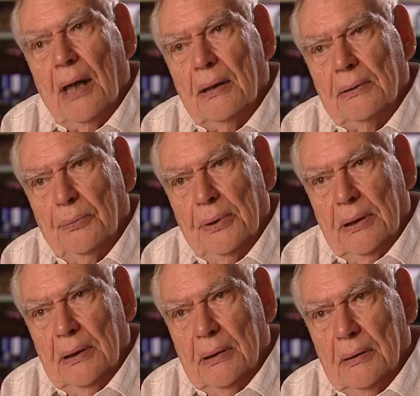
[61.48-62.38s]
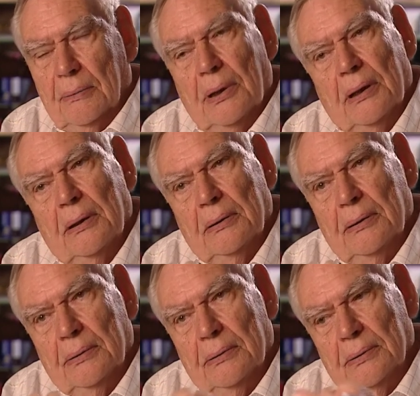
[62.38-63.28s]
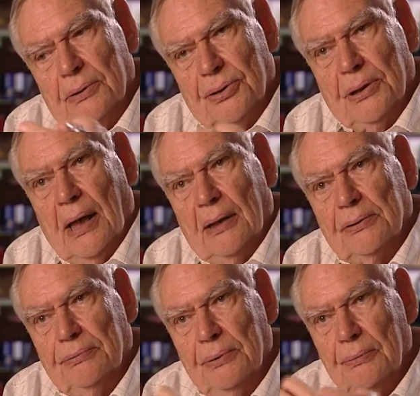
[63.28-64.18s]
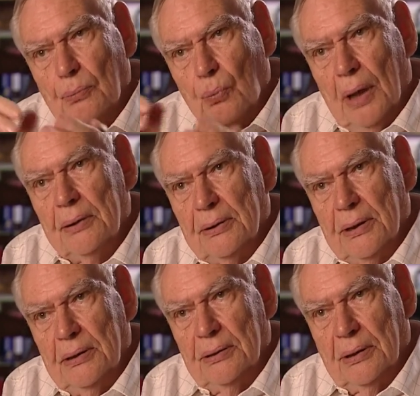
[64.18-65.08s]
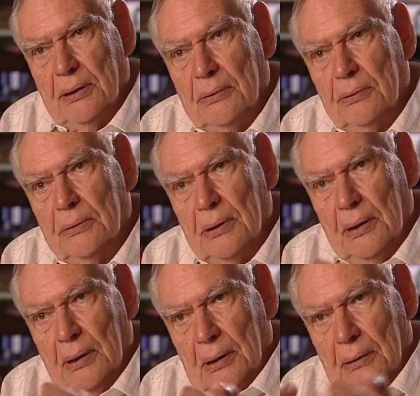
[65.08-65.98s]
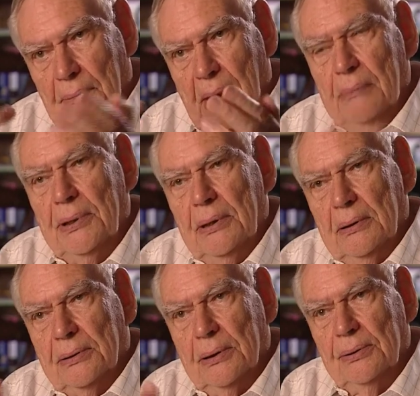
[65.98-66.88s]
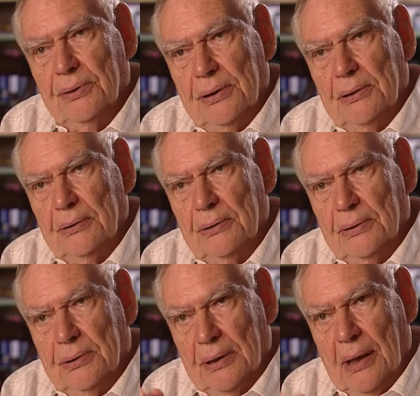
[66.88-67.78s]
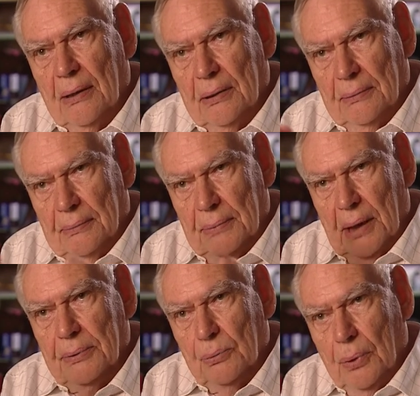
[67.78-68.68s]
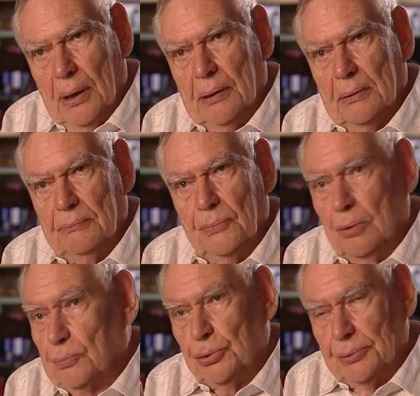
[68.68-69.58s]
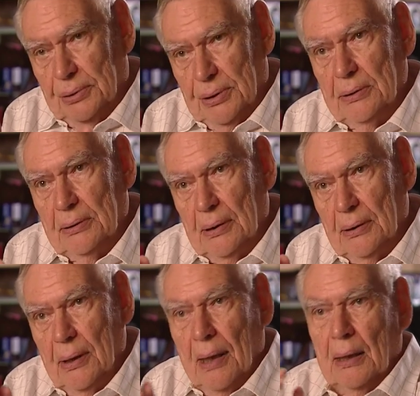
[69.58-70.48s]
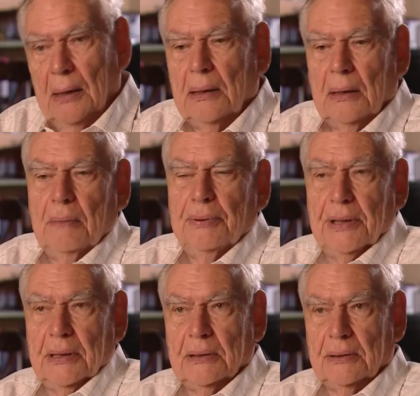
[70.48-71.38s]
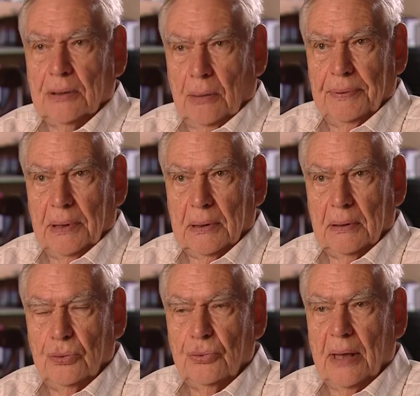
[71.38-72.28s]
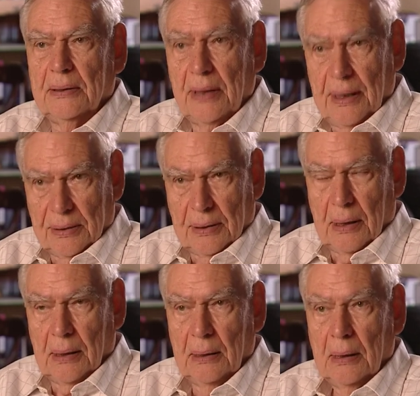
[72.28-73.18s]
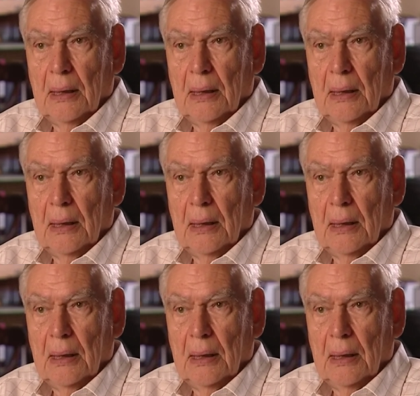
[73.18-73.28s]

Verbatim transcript: hour a week where you discuss with one teacher or maybe two students together, maybe one, not more than two though, a particular topic, and you write an essay,